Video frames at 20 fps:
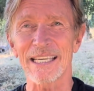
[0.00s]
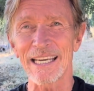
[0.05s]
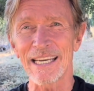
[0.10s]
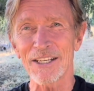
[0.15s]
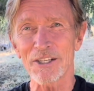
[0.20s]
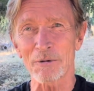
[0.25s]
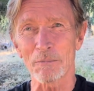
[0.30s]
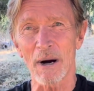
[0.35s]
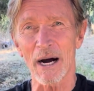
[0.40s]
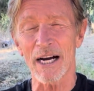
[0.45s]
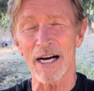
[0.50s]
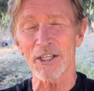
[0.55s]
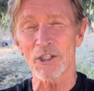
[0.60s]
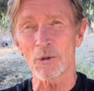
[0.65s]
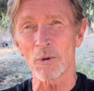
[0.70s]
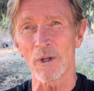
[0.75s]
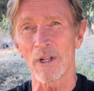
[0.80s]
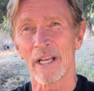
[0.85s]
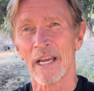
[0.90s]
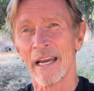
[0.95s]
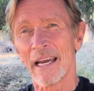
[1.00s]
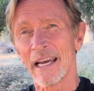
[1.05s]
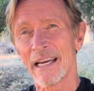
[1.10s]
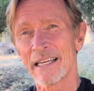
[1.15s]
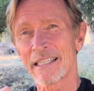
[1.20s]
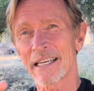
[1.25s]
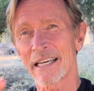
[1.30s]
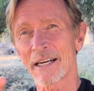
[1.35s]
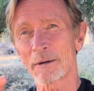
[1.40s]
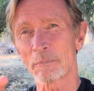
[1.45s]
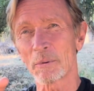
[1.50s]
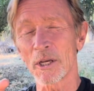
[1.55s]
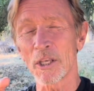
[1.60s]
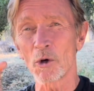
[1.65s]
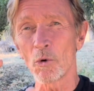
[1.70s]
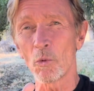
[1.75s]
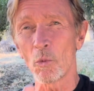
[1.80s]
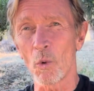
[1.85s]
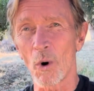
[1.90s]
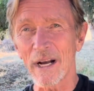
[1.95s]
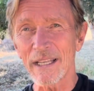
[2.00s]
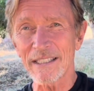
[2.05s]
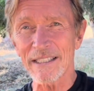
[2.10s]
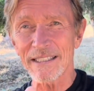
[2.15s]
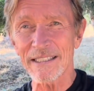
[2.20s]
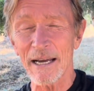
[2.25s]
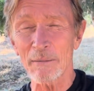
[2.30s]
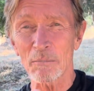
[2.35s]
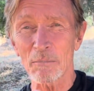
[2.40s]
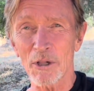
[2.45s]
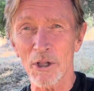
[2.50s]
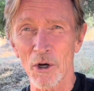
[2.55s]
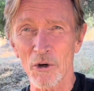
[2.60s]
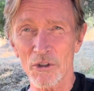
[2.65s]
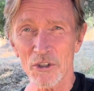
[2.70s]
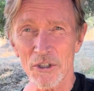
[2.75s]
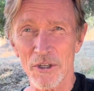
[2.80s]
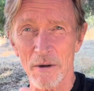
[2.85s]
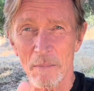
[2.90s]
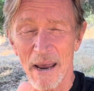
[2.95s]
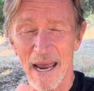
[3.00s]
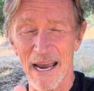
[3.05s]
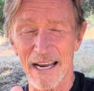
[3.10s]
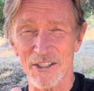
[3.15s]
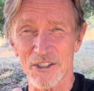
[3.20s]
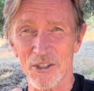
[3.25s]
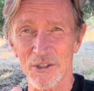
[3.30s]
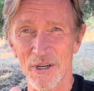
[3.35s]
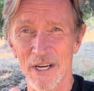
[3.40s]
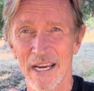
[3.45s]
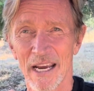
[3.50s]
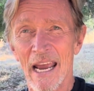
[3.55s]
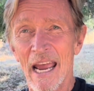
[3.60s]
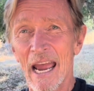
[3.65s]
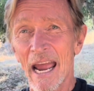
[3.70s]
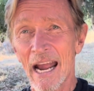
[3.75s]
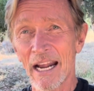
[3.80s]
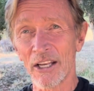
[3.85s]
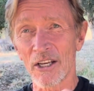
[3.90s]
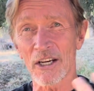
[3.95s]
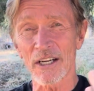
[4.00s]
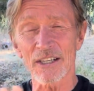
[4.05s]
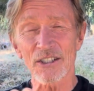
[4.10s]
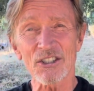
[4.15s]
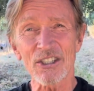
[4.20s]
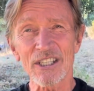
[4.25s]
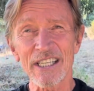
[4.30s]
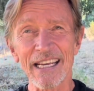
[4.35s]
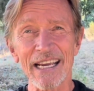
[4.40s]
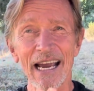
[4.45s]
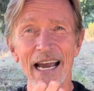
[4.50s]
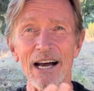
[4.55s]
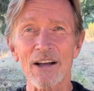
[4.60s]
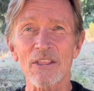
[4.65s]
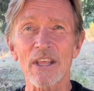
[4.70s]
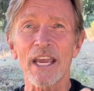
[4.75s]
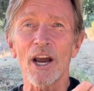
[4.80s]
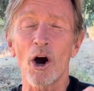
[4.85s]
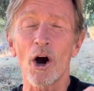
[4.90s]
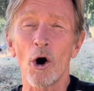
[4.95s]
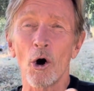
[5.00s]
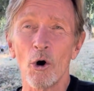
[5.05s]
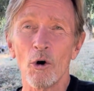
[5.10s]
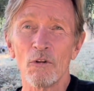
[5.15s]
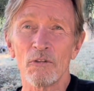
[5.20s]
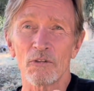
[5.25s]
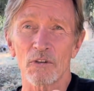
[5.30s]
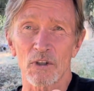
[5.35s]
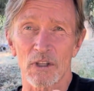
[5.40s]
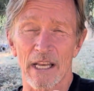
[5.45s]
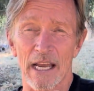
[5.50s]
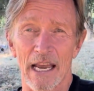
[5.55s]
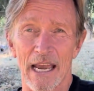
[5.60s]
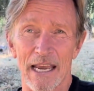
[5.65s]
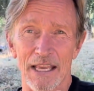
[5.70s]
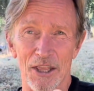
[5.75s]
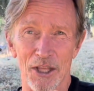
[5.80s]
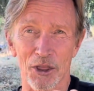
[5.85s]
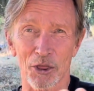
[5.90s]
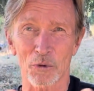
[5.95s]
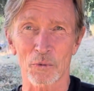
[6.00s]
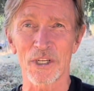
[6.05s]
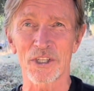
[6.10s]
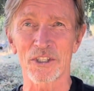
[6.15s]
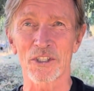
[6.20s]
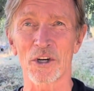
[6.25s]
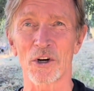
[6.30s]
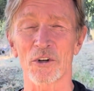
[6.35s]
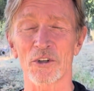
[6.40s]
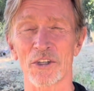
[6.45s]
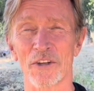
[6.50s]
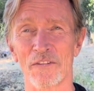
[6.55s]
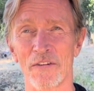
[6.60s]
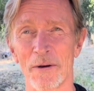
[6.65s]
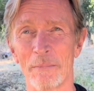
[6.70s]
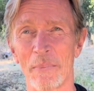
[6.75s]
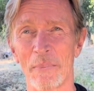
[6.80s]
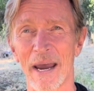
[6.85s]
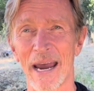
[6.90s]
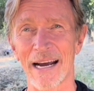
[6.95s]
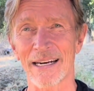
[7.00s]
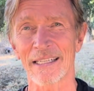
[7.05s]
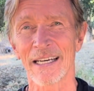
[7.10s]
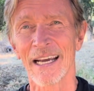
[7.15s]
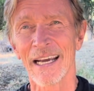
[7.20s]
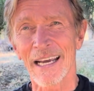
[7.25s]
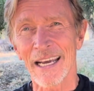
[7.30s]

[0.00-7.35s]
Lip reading: Each module is going to bring you one step closer to mastery, and you're going to see how they overlay the three zones of impact.